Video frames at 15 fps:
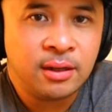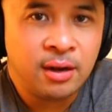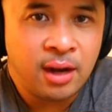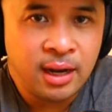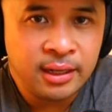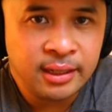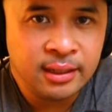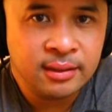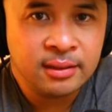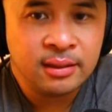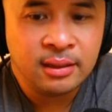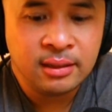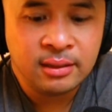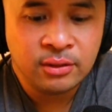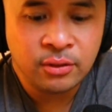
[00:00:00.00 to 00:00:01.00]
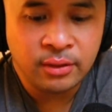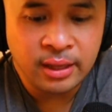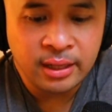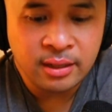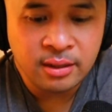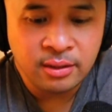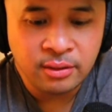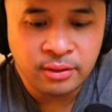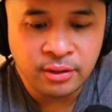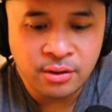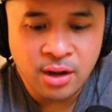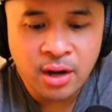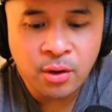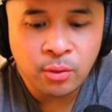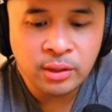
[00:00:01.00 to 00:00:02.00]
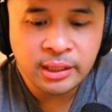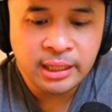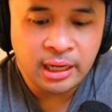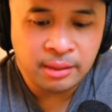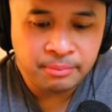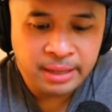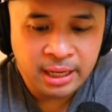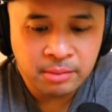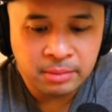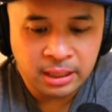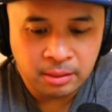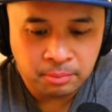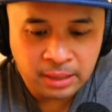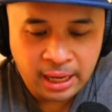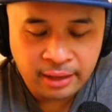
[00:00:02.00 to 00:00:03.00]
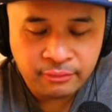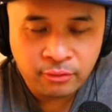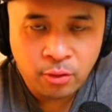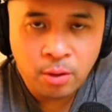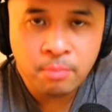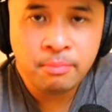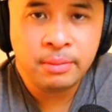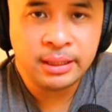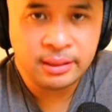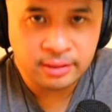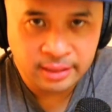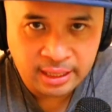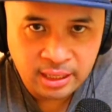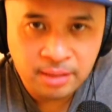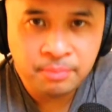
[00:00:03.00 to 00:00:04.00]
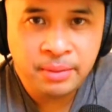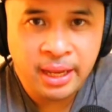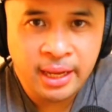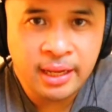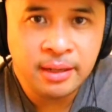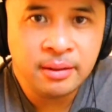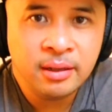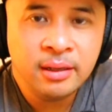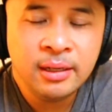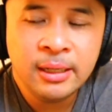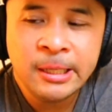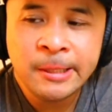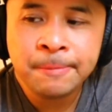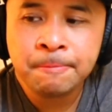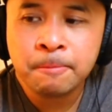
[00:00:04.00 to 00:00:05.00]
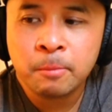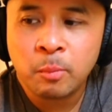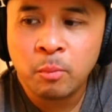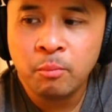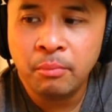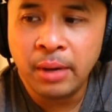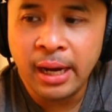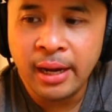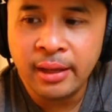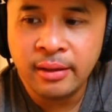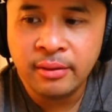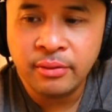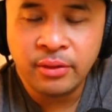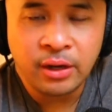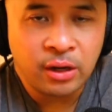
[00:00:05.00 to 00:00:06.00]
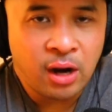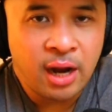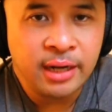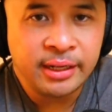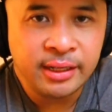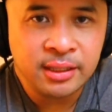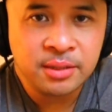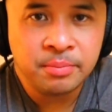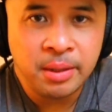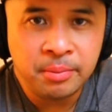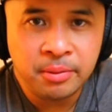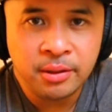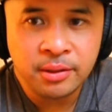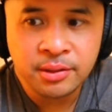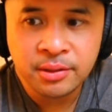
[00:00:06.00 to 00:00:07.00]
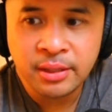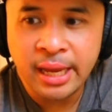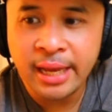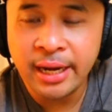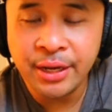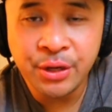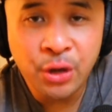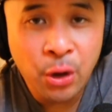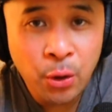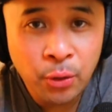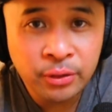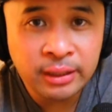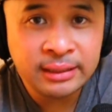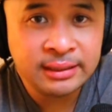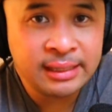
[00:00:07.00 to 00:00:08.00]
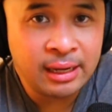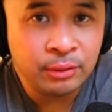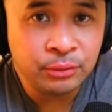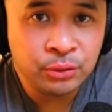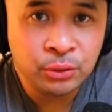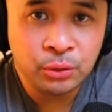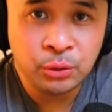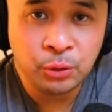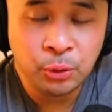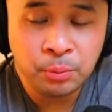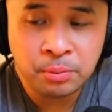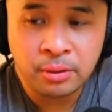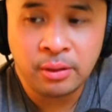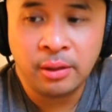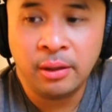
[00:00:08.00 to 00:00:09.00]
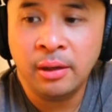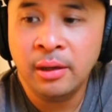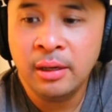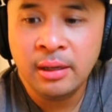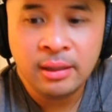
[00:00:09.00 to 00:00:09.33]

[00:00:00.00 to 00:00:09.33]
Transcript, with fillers: their audience so that they're not only getting paid by the platform, but they're getting paid by their audience members. And I know that sounds super